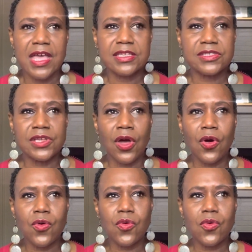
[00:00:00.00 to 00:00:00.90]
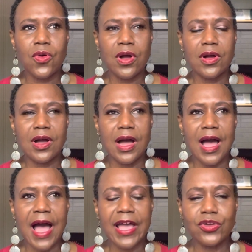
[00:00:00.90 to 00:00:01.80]
So
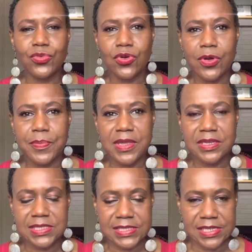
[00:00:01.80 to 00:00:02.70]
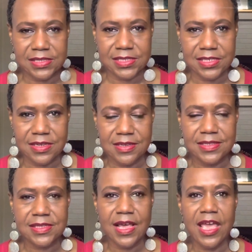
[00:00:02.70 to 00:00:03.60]
I grew up in the 60s,